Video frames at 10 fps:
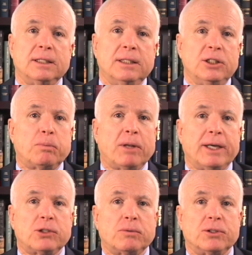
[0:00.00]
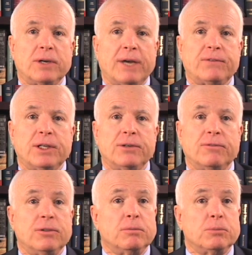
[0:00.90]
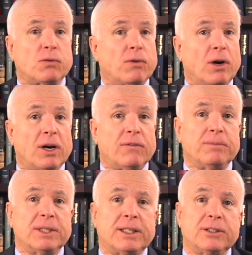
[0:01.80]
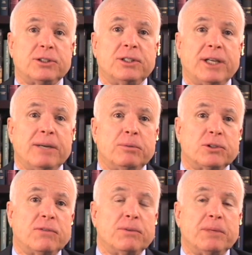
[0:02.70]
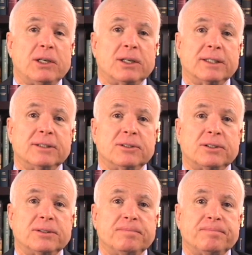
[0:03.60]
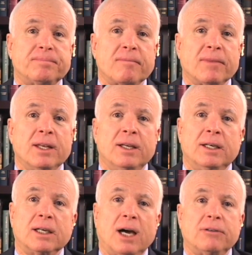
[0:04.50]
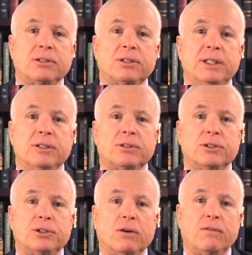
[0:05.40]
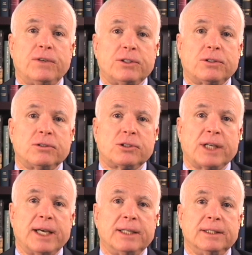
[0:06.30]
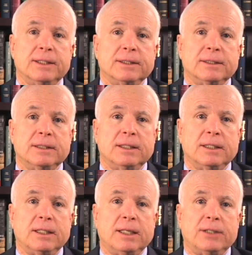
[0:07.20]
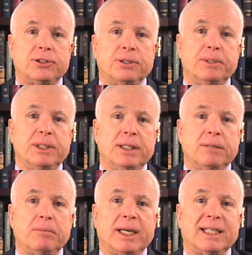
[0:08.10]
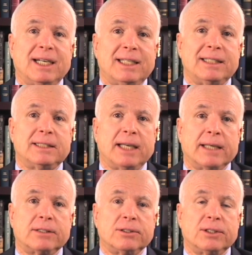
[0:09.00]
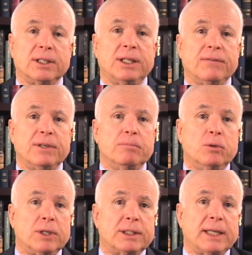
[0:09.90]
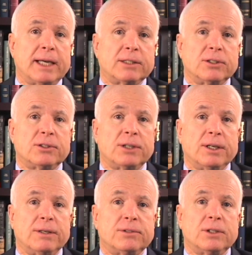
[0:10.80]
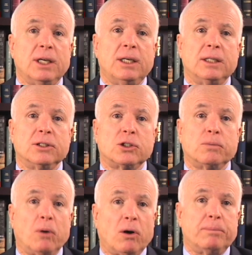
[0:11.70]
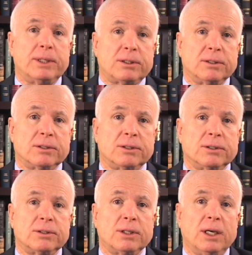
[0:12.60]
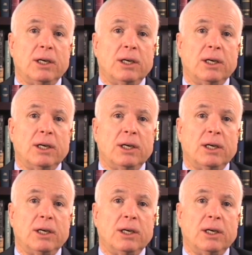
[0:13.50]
These plans were drafted in rooms far from the kitchen tables of Americans. Congress needs to show fiscal sanity and should begin by cutting taxes and giving more tax incentives to small businesses,